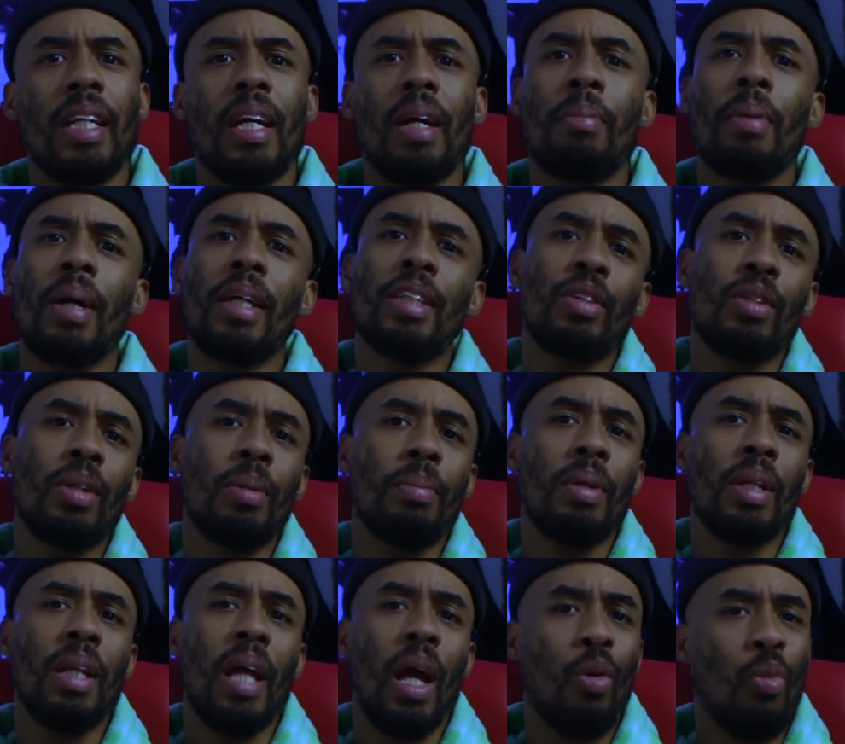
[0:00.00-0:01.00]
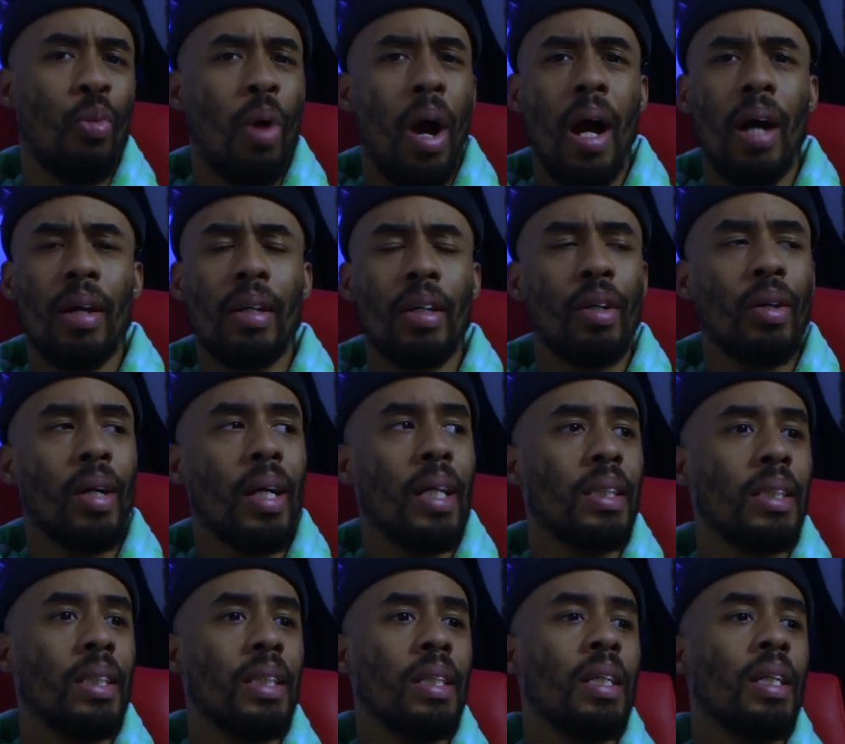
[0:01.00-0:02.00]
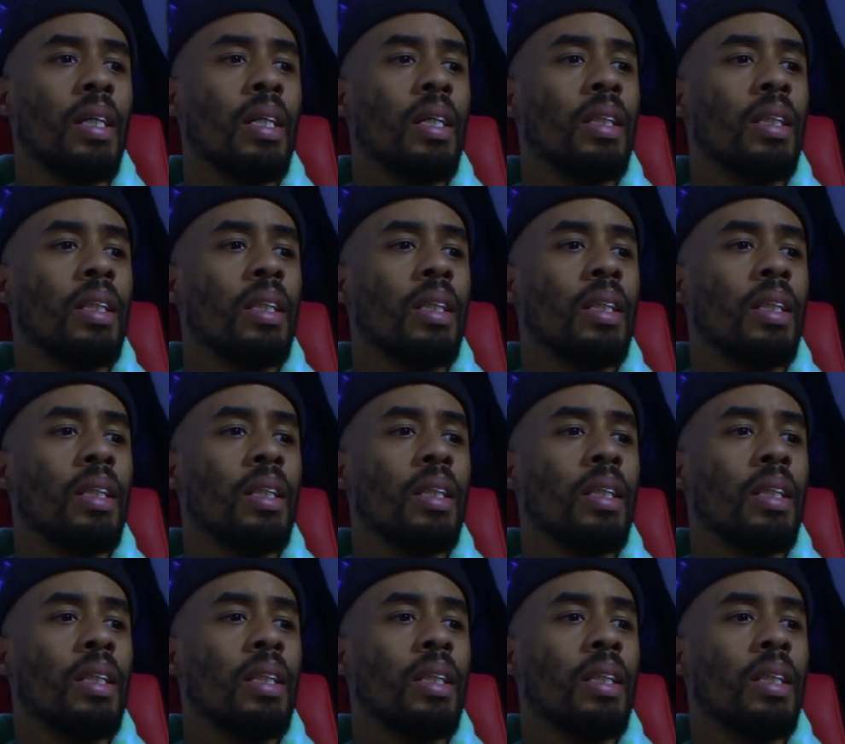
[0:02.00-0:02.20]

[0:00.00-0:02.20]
Not everybody's gonna be like wild and crazy.